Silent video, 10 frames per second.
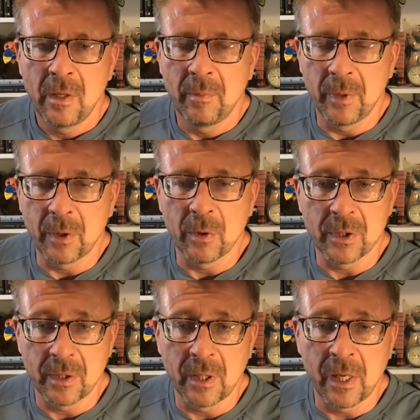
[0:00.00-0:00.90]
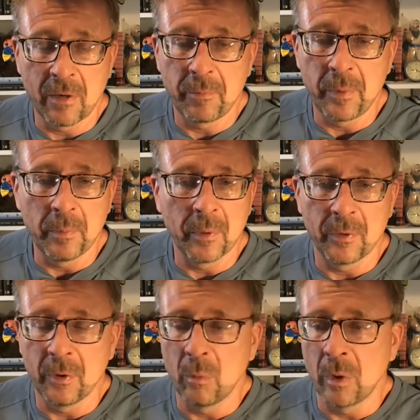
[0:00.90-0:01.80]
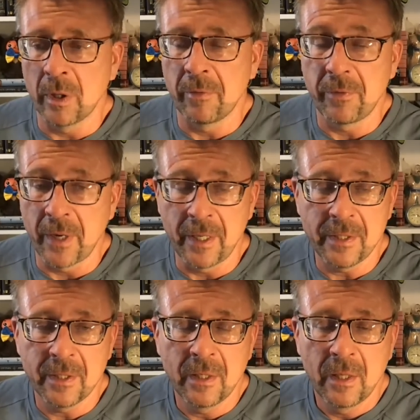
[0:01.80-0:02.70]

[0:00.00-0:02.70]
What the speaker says: because a lot of people don't want to fight.